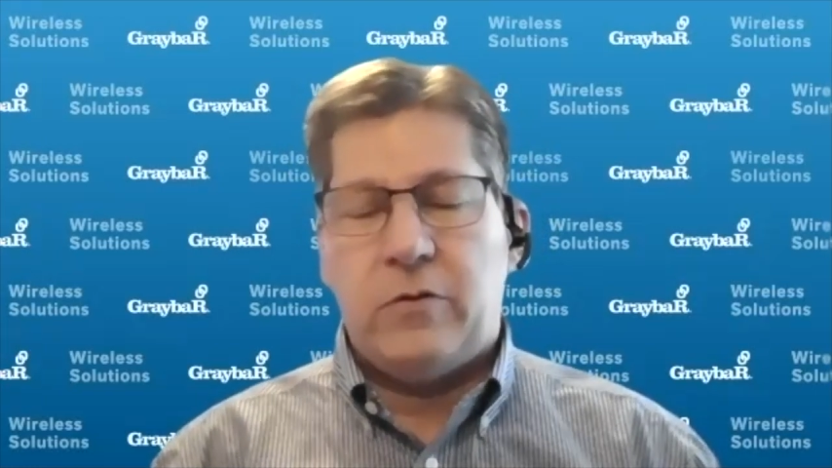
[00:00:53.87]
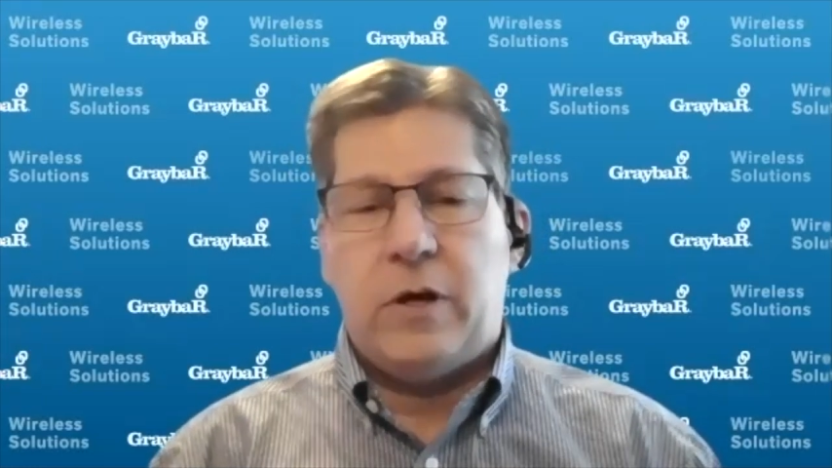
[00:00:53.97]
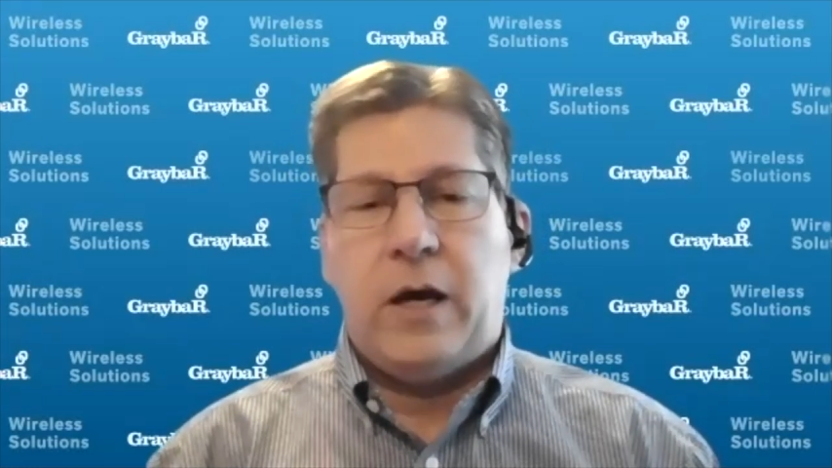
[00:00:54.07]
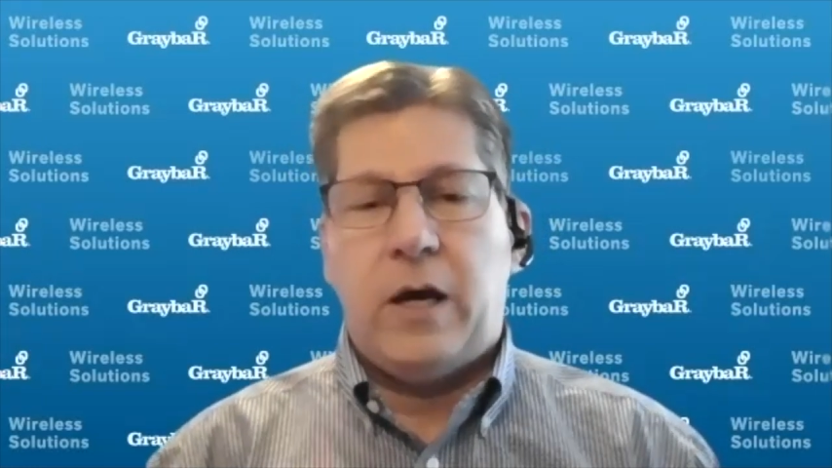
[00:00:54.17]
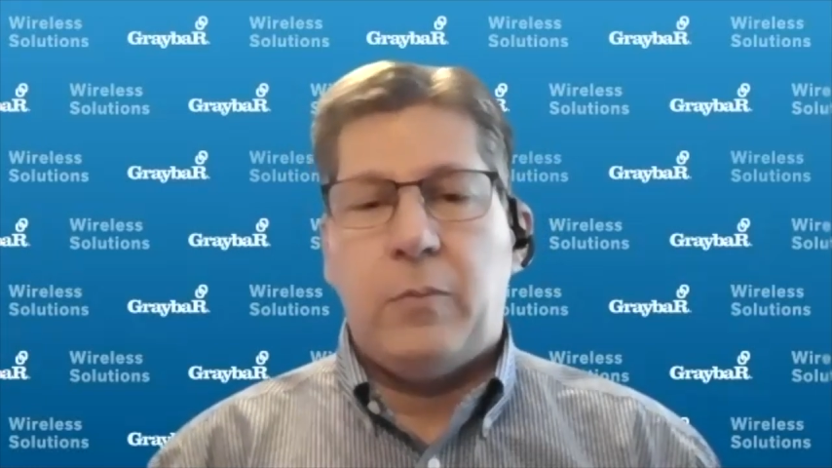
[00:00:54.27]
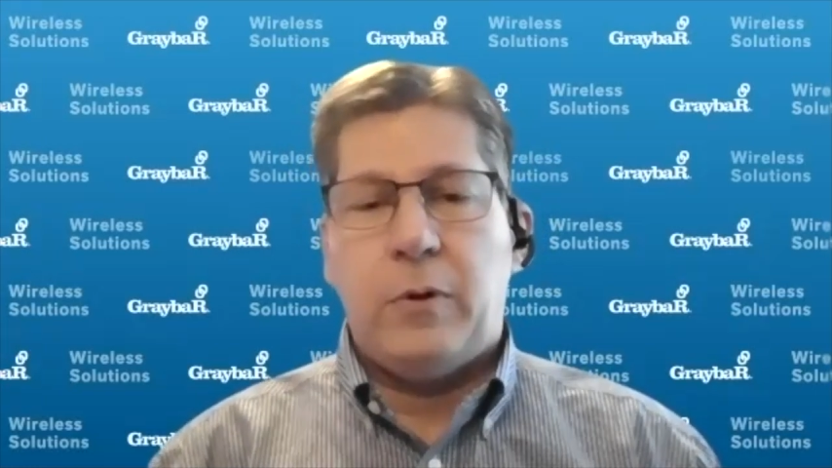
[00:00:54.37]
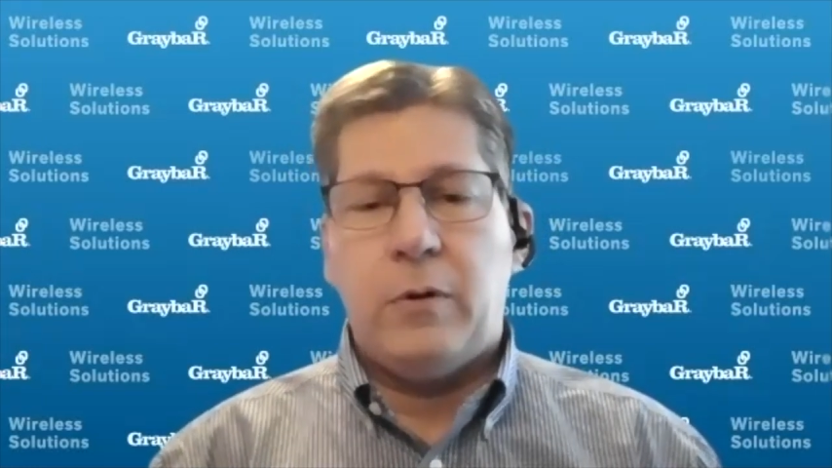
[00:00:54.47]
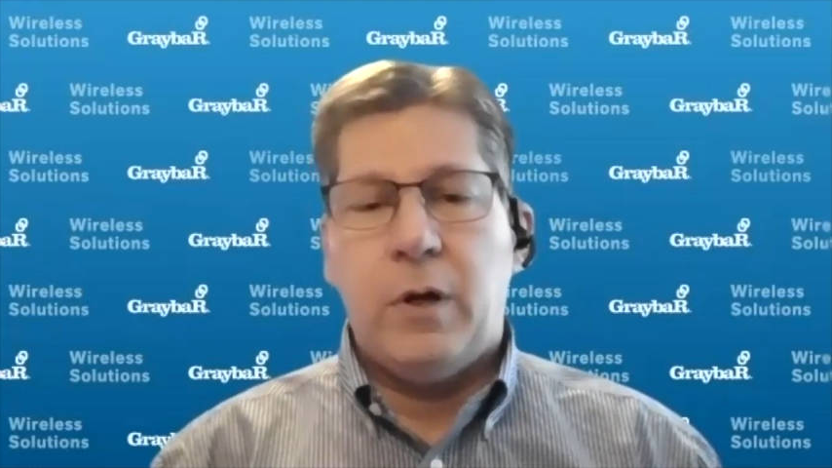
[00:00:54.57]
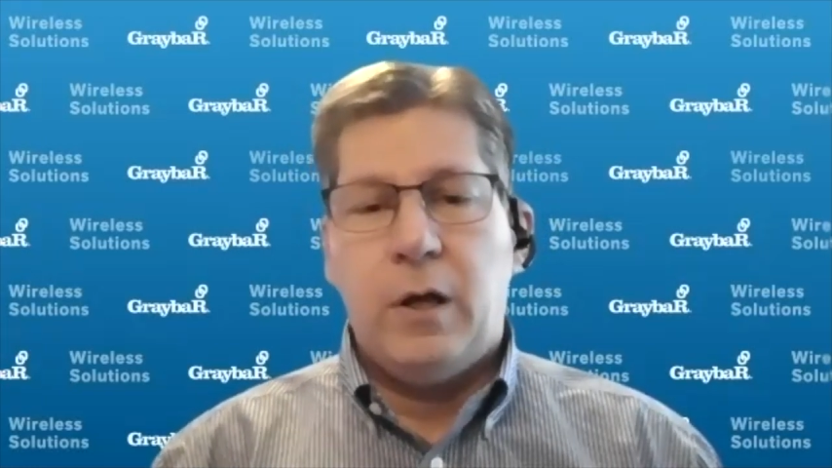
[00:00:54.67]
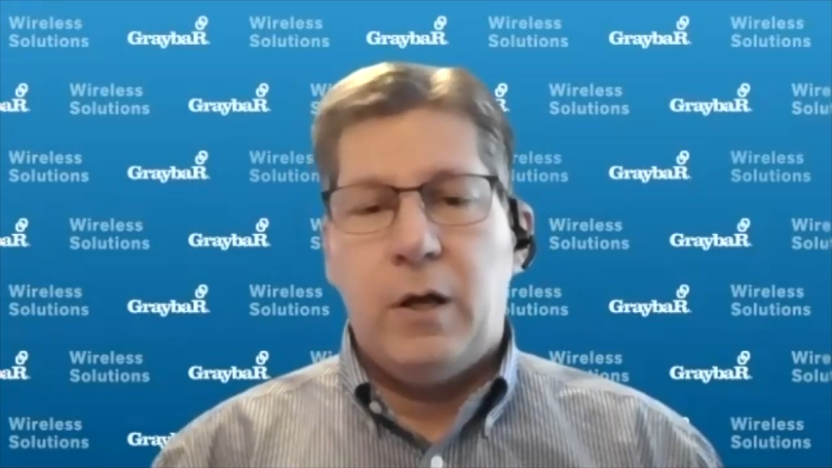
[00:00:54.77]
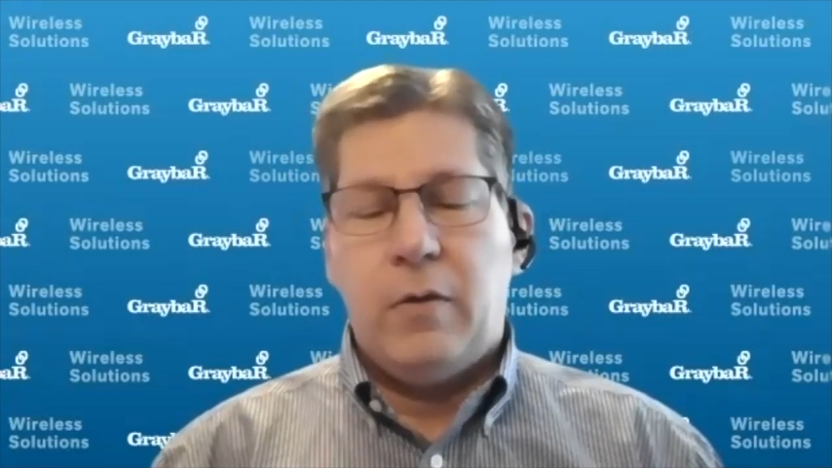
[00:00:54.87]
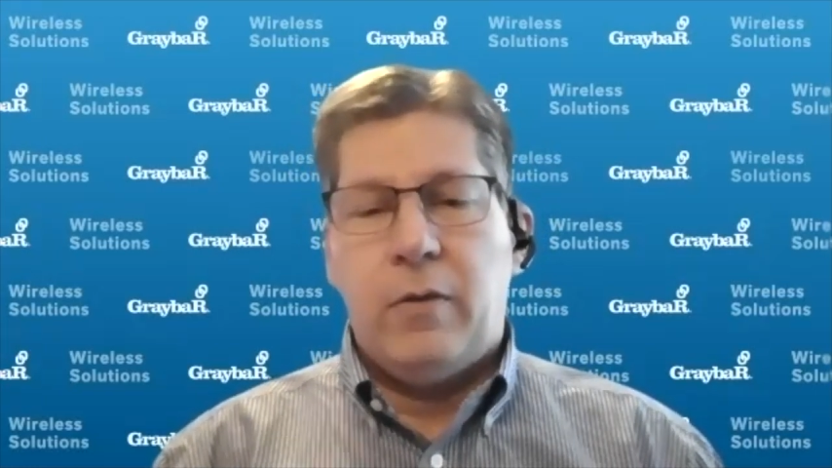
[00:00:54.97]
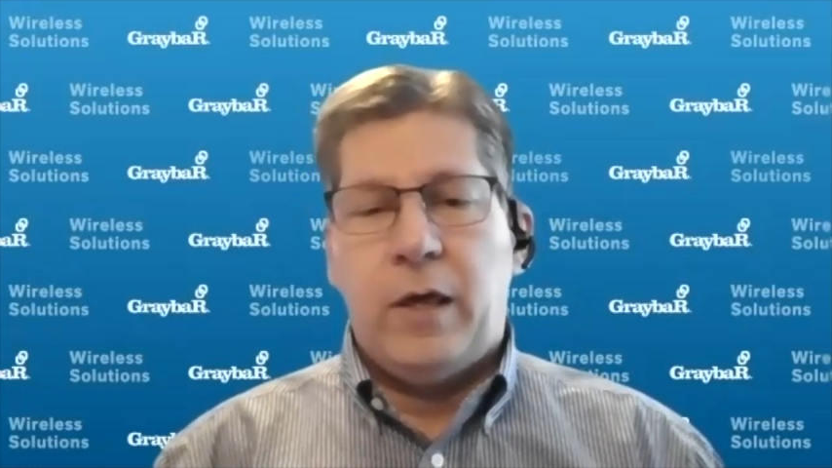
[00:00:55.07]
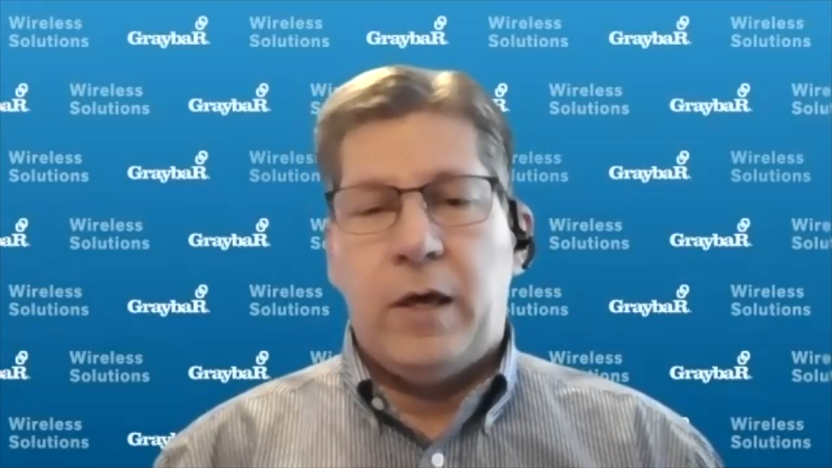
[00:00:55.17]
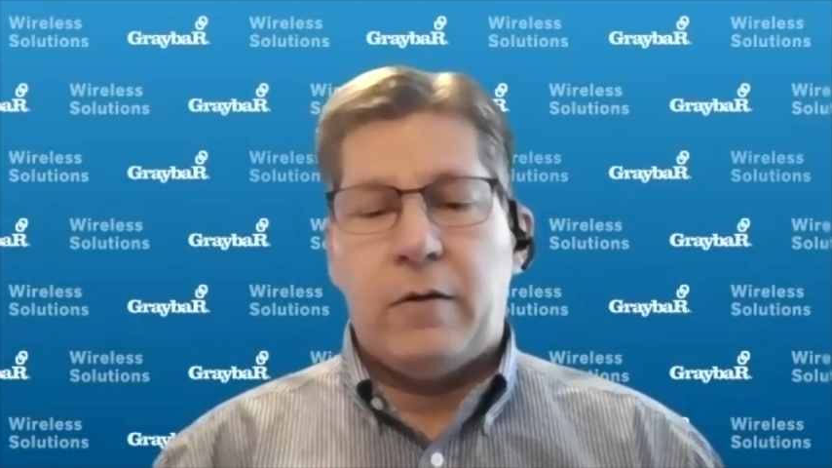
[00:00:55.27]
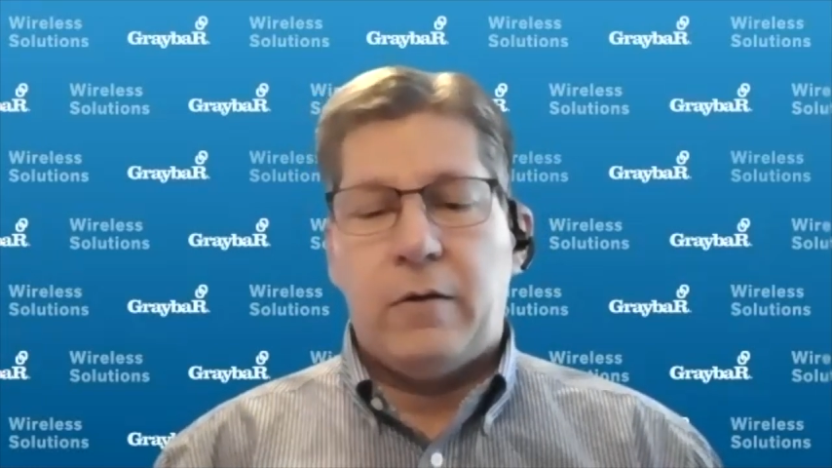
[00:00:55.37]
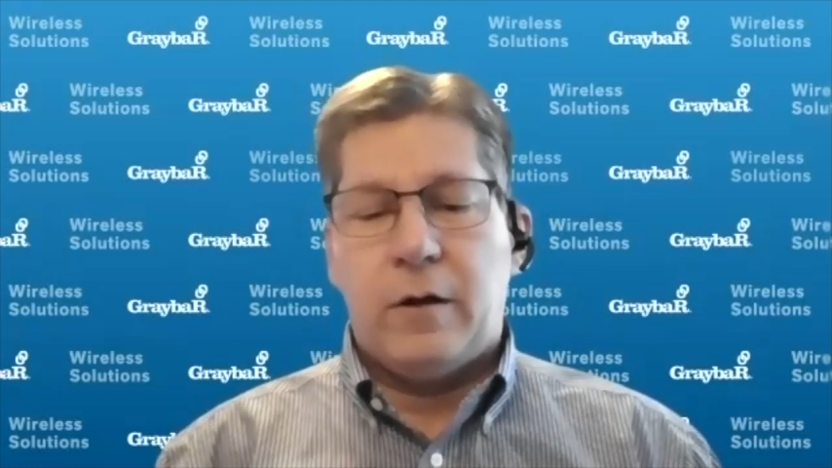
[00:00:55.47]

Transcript: to happen that